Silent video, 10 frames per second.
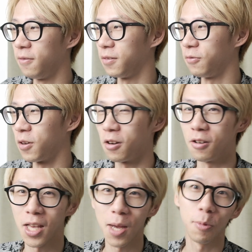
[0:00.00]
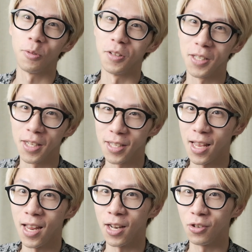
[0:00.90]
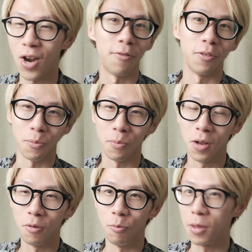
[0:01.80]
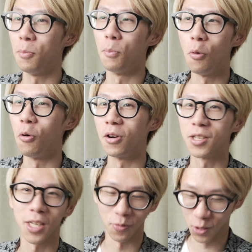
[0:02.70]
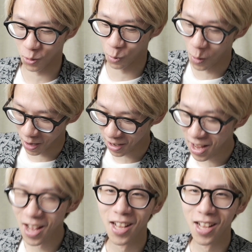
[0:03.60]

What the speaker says: what I call cable releases and traveling with more instead of just one.